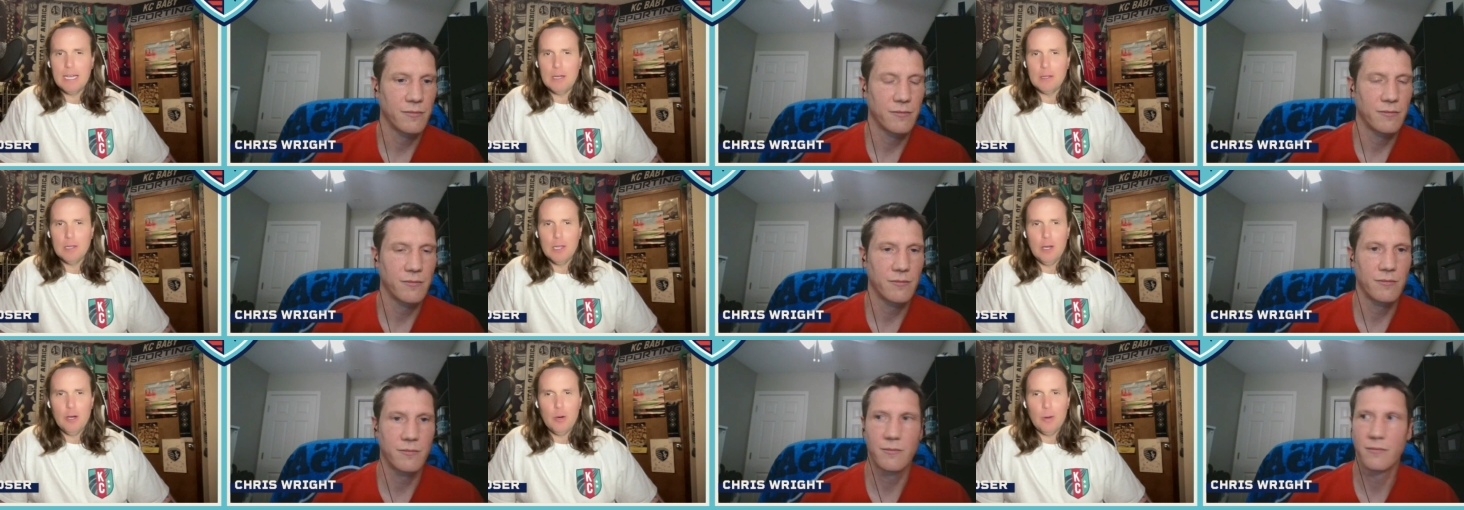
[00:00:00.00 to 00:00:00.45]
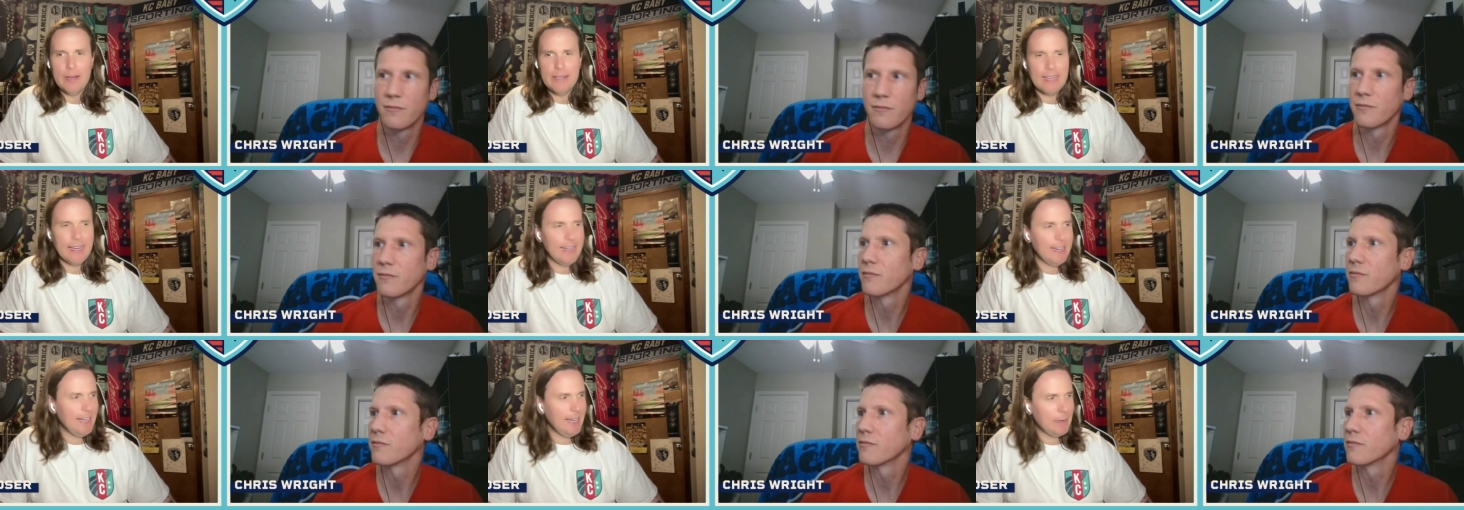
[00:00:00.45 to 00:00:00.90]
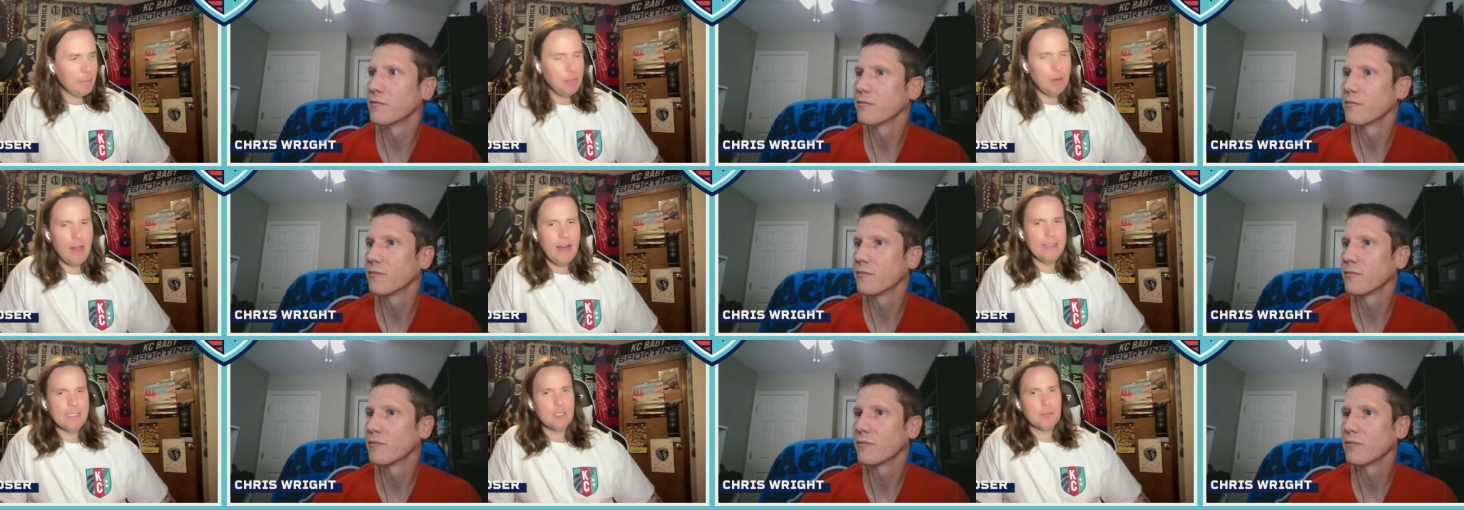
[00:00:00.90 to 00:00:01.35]
Speaker 1: down low, I kind of had
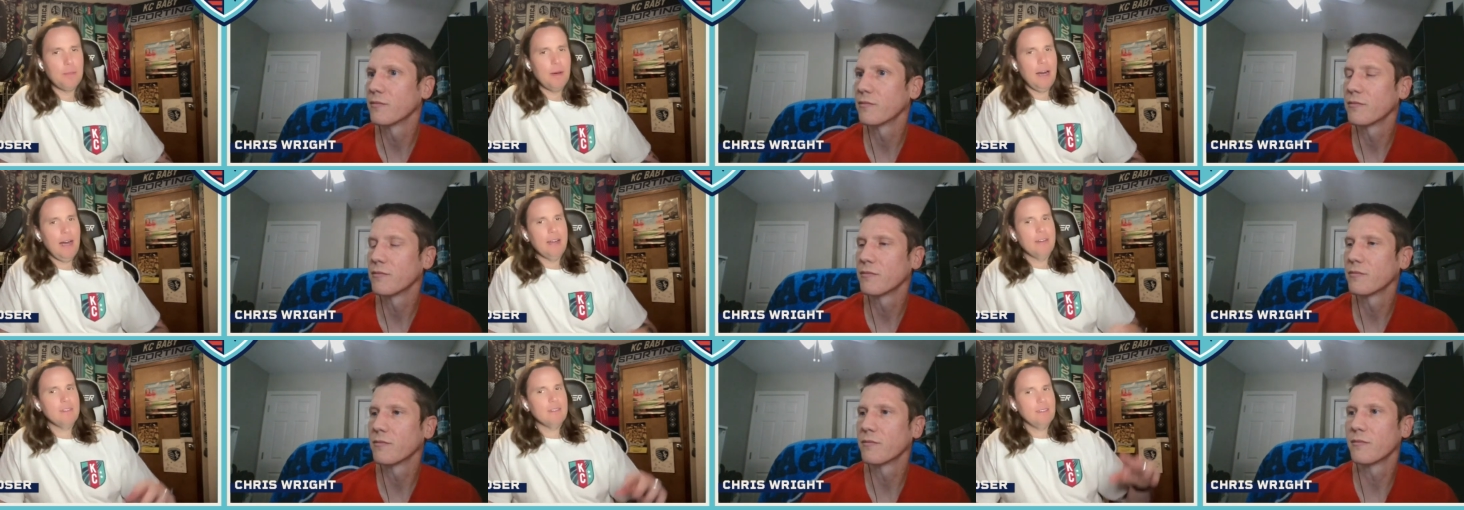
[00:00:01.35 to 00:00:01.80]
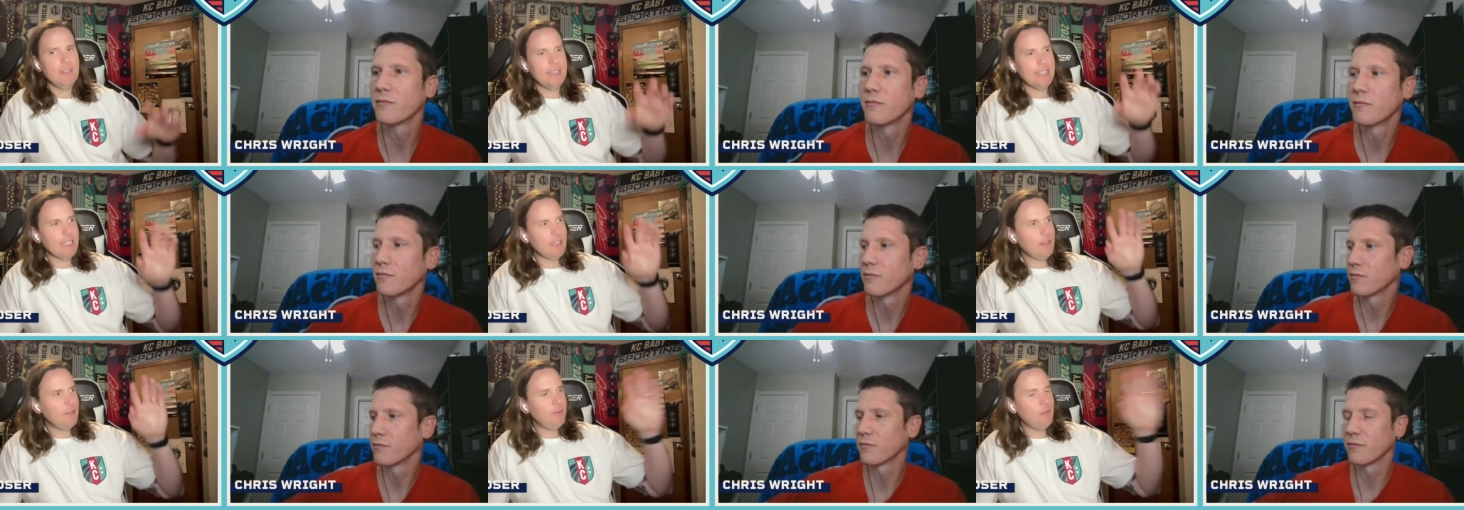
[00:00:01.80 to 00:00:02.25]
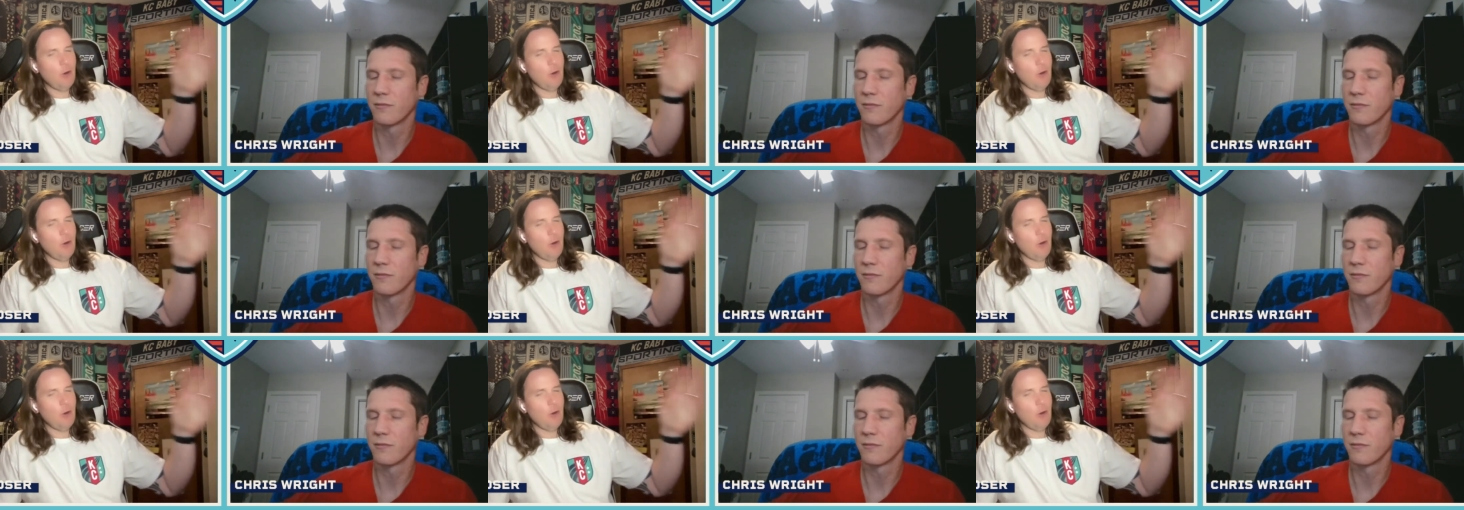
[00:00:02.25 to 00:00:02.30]
a blind spot, like in the